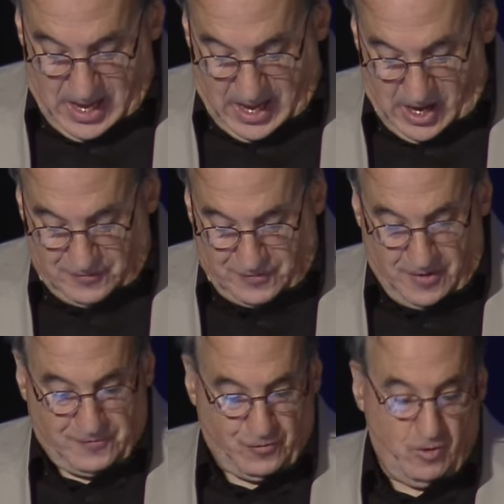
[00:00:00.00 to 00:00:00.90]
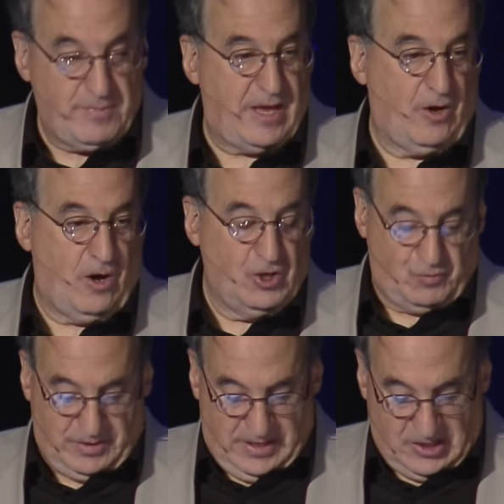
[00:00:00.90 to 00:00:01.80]
A firm that
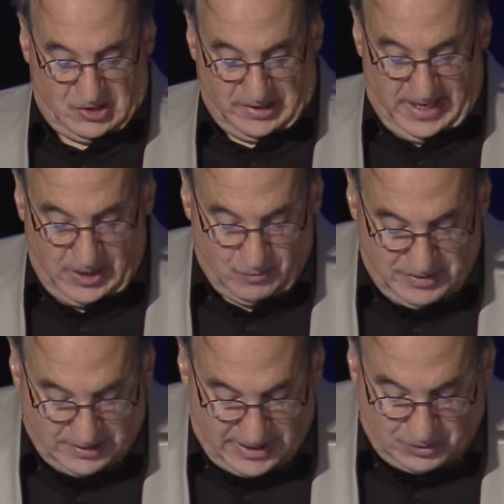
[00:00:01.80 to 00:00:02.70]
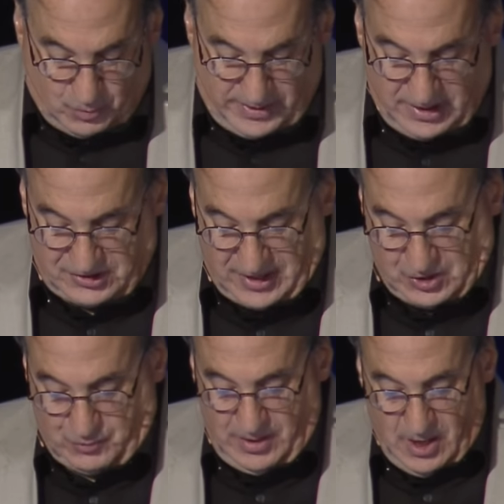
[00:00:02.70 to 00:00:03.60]
100 years later, in the late 20th
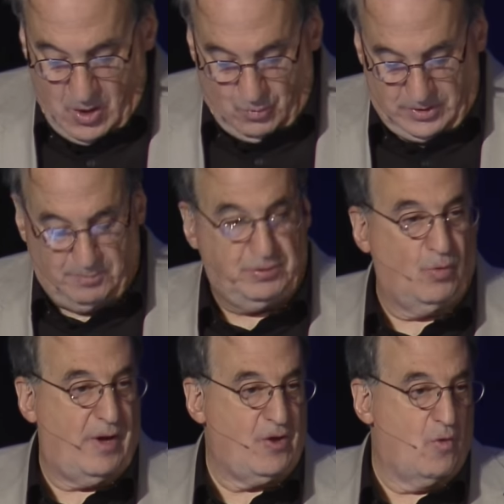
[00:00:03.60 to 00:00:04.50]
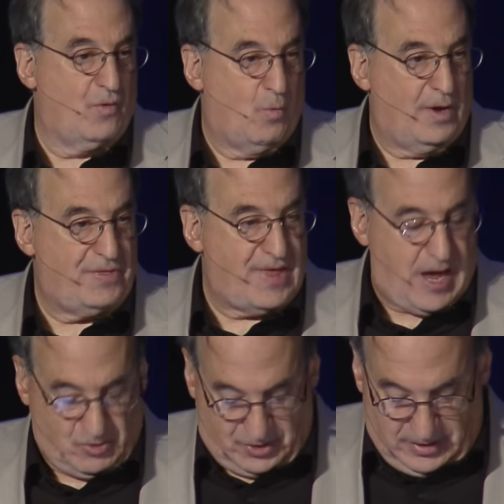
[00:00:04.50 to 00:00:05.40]
century, would employ over
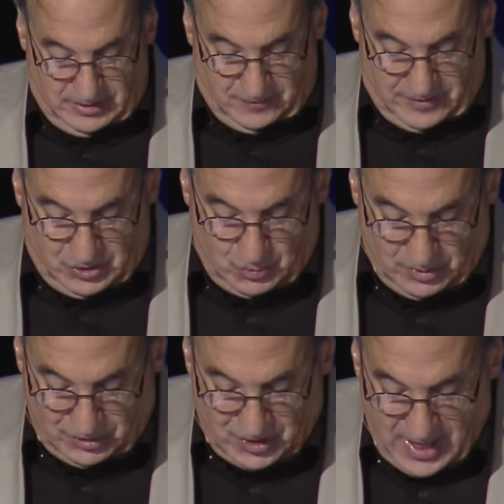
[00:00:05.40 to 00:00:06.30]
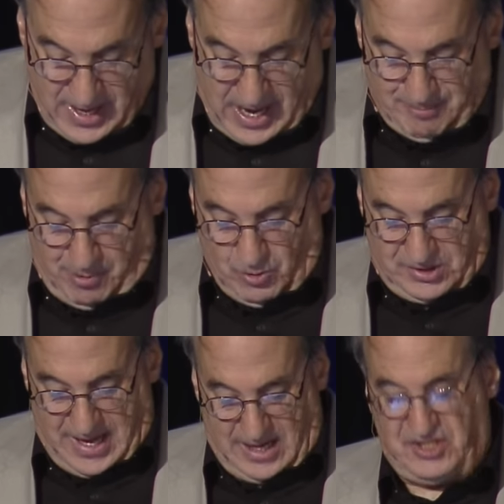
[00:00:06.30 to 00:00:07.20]
1,000 individuals and
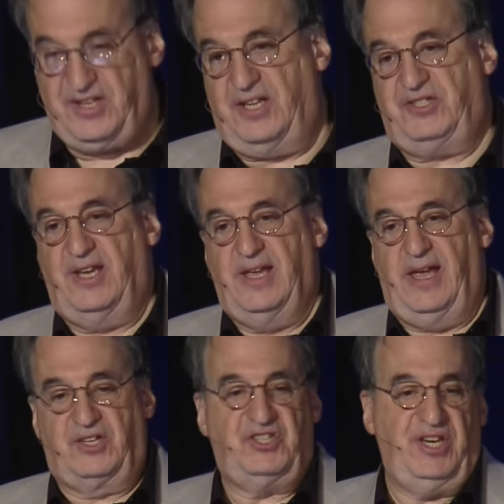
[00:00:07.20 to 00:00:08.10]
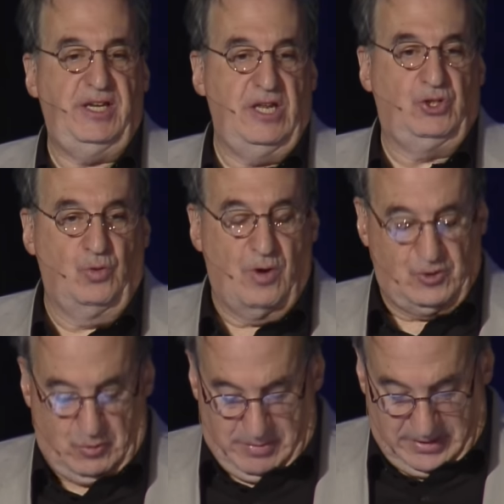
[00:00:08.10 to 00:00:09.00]
boast assets exceeding
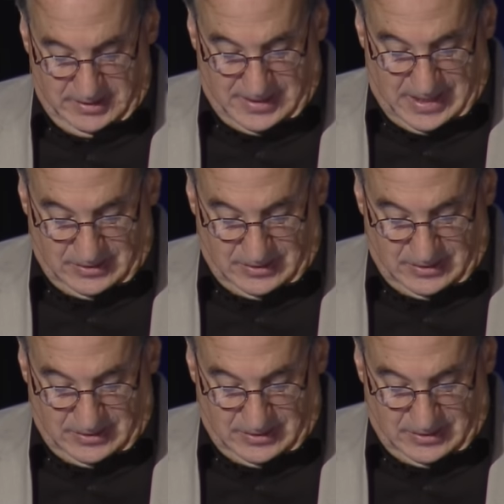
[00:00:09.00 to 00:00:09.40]
$200 million.